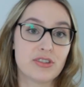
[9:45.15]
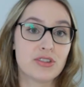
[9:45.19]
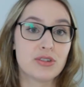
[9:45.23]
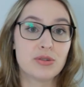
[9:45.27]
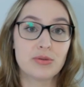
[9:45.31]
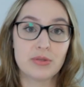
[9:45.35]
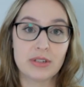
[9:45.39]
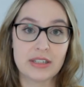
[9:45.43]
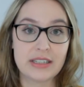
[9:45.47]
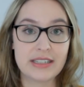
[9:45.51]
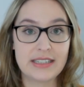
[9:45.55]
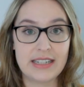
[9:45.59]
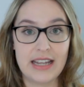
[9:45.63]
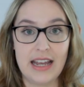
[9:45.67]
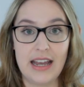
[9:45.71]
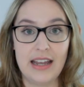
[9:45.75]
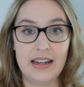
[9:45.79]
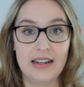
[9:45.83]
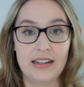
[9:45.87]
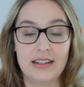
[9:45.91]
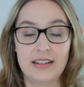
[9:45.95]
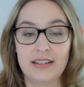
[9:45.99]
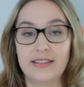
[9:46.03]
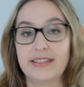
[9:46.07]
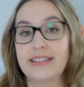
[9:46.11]
student
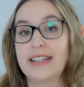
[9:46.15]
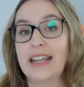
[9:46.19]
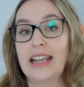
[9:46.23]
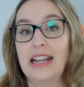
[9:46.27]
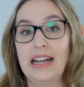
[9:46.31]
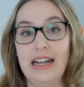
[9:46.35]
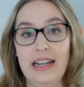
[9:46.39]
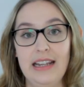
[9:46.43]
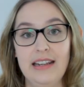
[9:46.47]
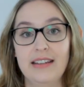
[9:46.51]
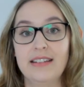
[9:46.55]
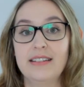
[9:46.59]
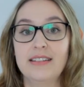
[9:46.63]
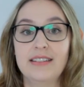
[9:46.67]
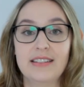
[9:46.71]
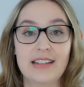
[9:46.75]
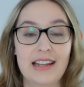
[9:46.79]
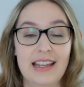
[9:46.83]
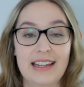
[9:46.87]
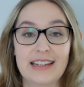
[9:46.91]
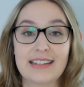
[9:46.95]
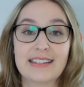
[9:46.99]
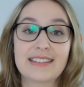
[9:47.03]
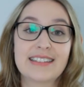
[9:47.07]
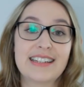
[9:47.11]
debt and daily
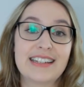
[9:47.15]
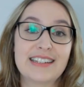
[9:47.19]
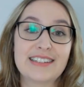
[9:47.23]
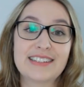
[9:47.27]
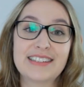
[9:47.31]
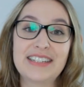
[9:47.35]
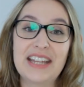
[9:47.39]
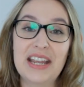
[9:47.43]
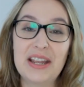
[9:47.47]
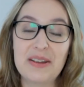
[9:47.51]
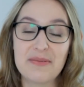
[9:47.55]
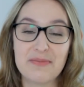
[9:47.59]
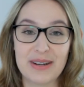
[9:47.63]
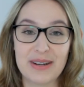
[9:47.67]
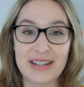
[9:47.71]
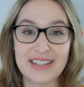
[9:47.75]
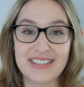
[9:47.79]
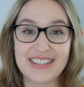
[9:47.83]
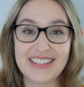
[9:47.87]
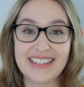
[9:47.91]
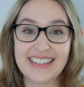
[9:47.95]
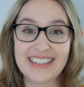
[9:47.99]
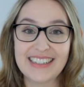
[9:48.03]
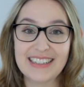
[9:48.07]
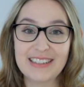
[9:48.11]
like day-to-day
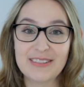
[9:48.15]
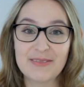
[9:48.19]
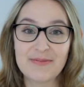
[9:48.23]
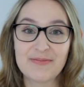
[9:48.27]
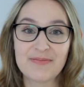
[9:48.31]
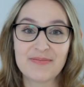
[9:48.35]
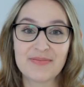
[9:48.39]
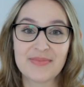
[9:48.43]
budgeting